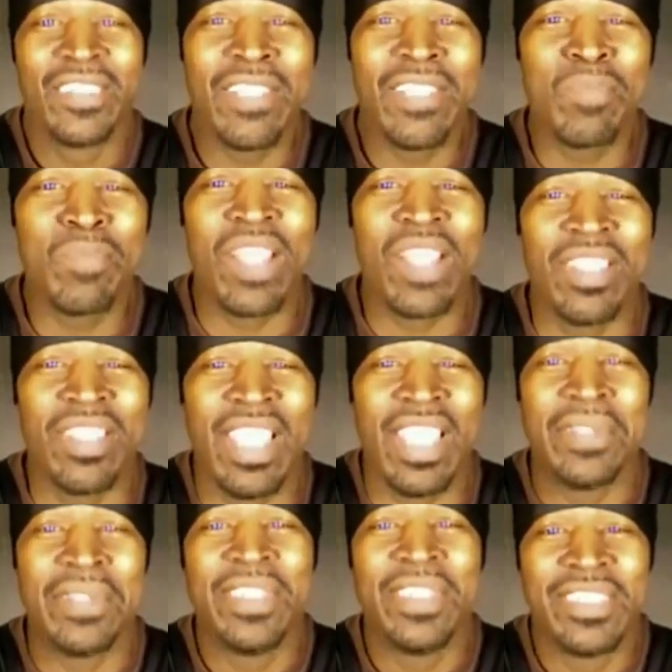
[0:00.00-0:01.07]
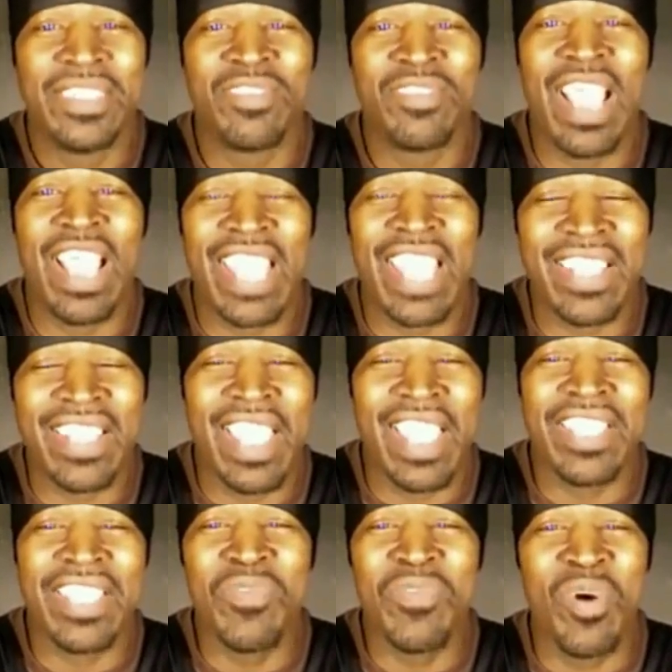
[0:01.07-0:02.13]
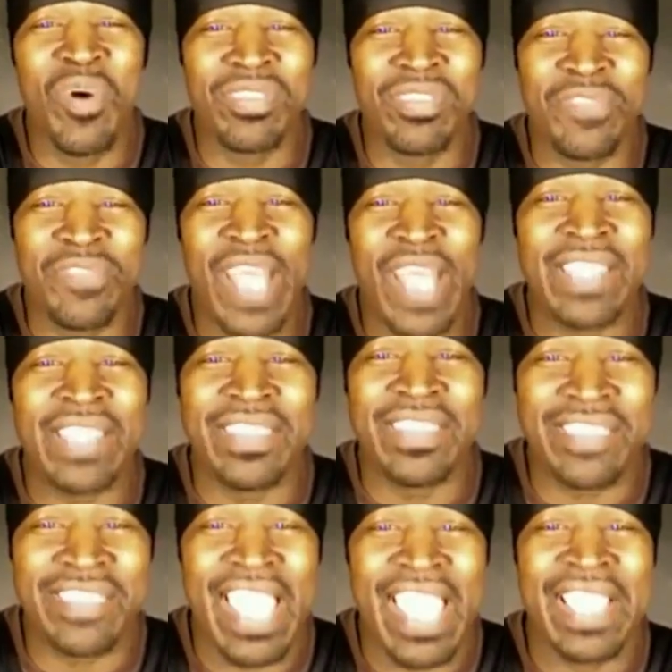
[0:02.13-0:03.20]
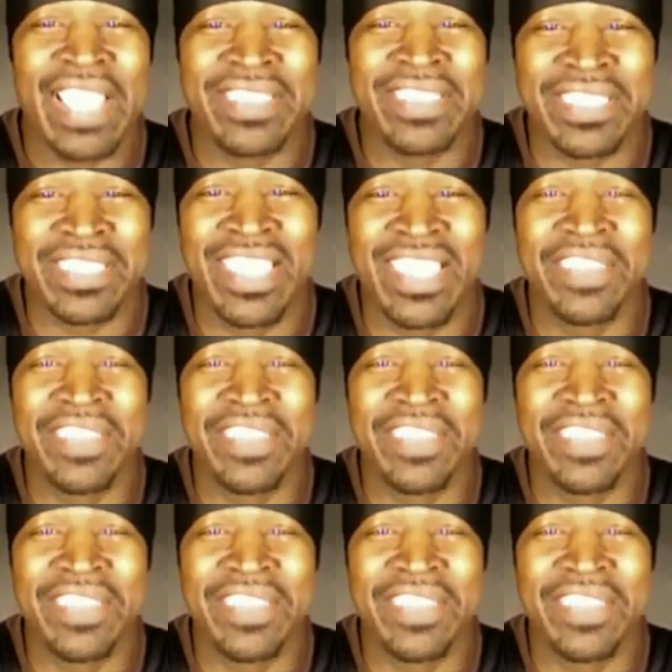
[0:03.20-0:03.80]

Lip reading: This brother trying to act like he wanted to fight disaster.